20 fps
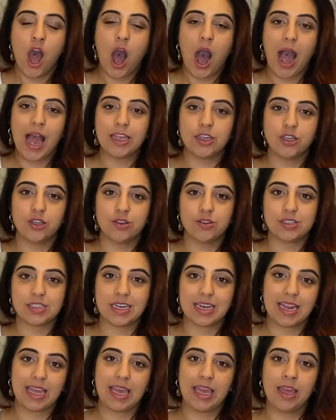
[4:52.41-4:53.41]
I
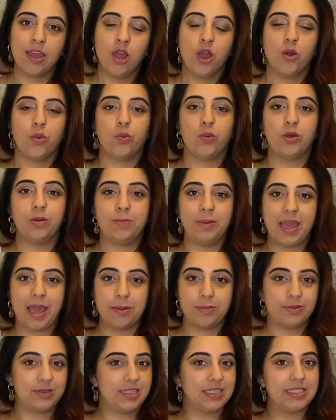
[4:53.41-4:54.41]
usually would be
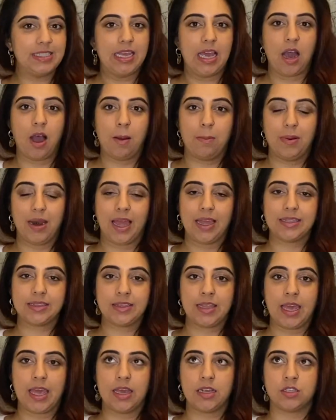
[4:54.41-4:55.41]
able to sit up like
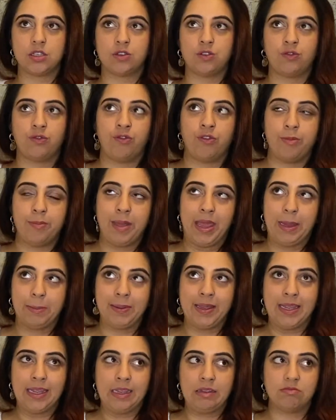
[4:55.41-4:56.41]
this for
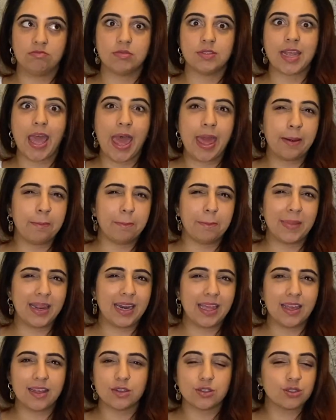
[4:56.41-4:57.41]
maybe 10
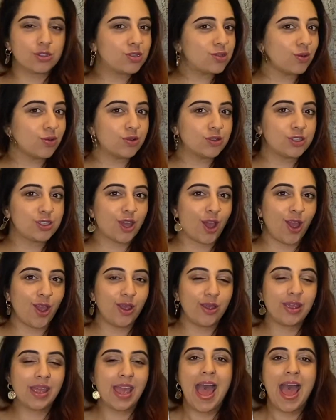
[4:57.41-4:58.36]
minutes or so,